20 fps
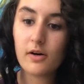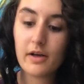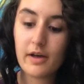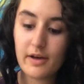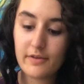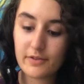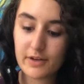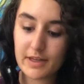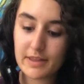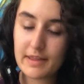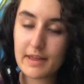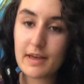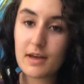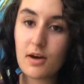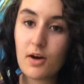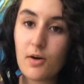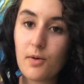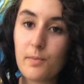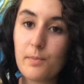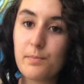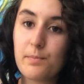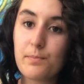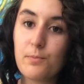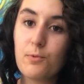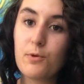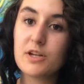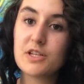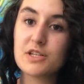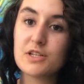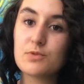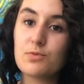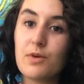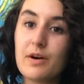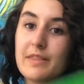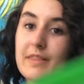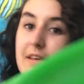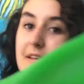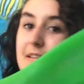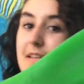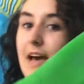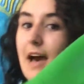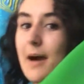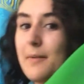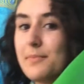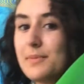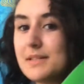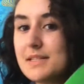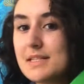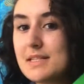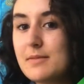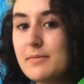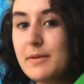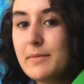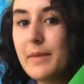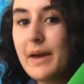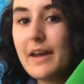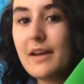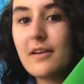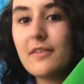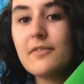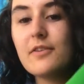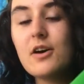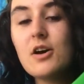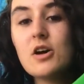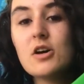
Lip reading: everything, which is what this happens to be made of.